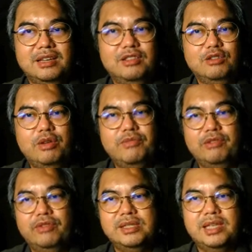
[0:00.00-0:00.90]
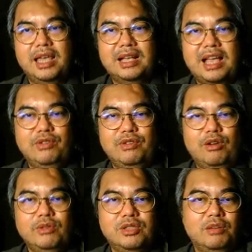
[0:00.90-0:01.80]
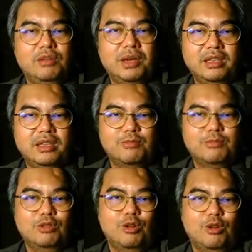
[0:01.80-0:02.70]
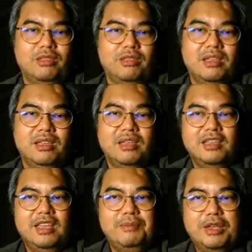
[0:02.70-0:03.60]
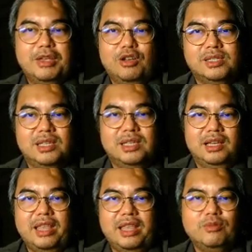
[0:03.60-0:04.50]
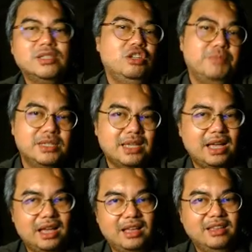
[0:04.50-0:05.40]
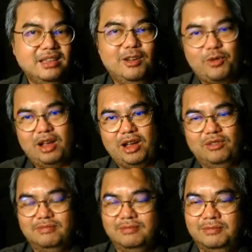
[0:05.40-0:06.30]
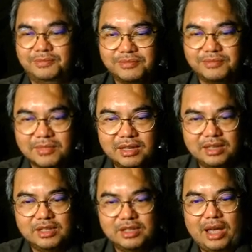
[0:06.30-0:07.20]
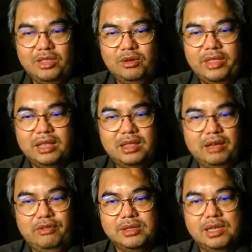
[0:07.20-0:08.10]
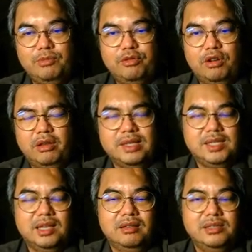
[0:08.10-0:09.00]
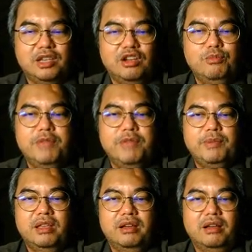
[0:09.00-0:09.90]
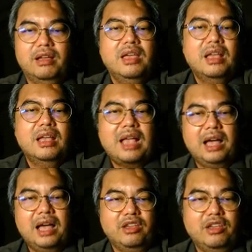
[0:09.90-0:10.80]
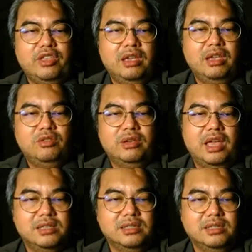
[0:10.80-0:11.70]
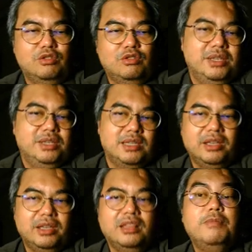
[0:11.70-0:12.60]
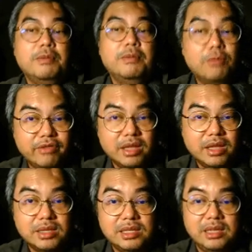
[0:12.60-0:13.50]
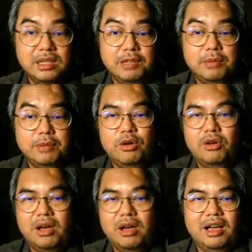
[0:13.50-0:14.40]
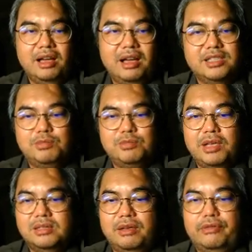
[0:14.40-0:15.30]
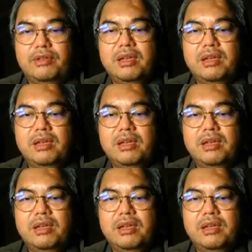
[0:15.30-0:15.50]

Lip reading: when we first get a car, we always talk about getting a Proton because that was the cheapest car around. So I know that for some of you in the circles that you're moved, maybe the car that you're thinking to get is could be something a little bit more fancy, a little bit more expensive,